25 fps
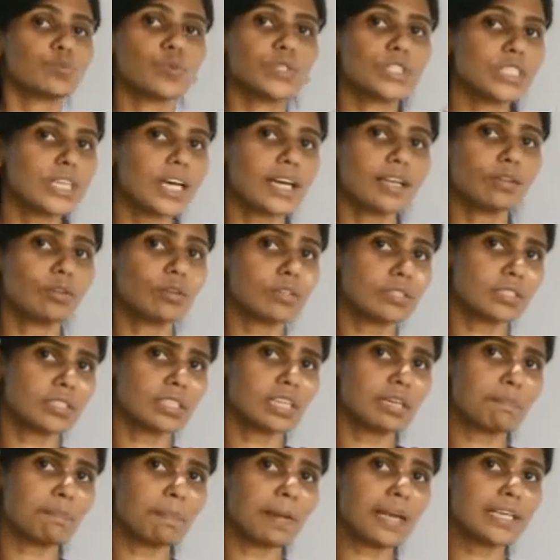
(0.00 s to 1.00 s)
Which are those
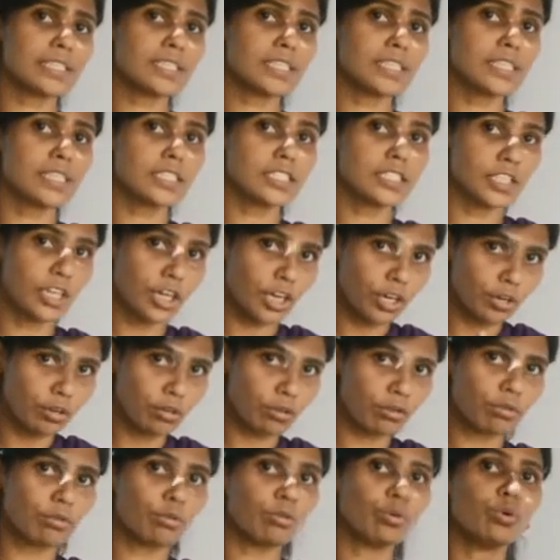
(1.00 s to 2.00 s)
three places?
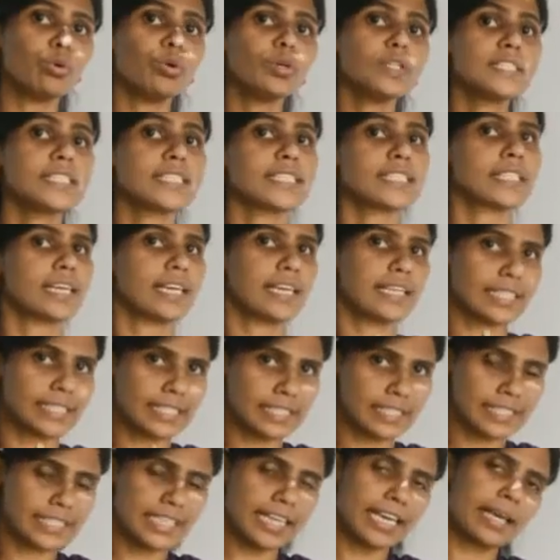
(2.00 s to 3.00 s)
Roots,
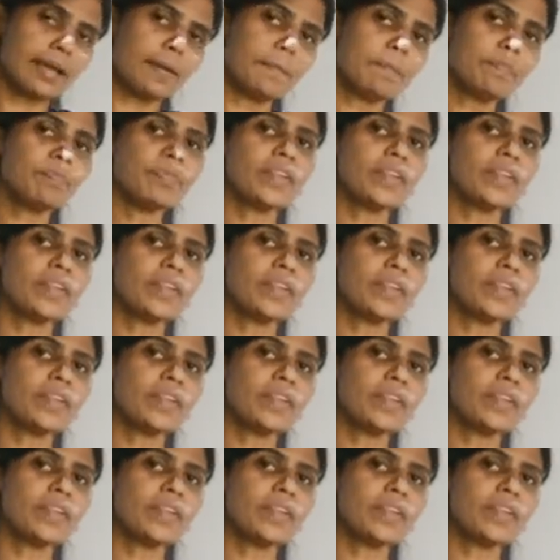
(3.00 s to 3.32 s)
stem,